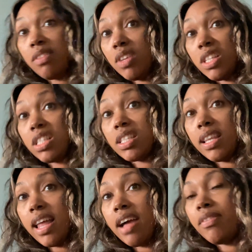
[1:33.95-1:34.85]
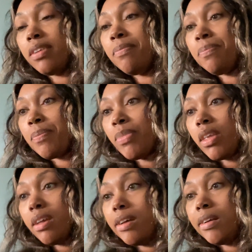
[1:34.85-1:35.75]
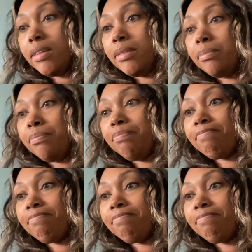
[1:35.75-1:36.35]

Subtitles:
in saliva. Um,